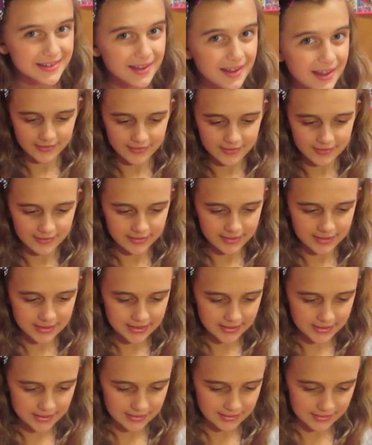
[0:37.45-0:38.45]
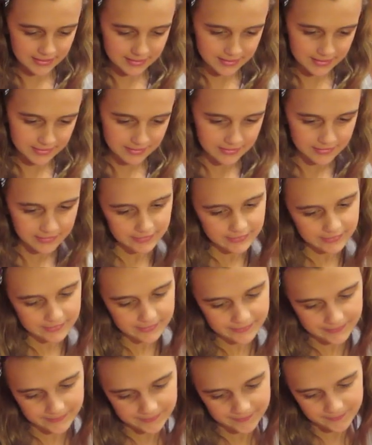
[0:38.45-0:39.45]

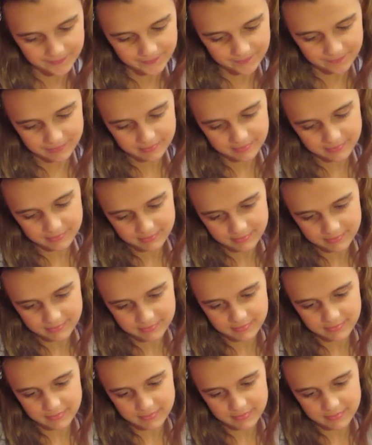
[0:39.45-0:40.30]
(no one is talking)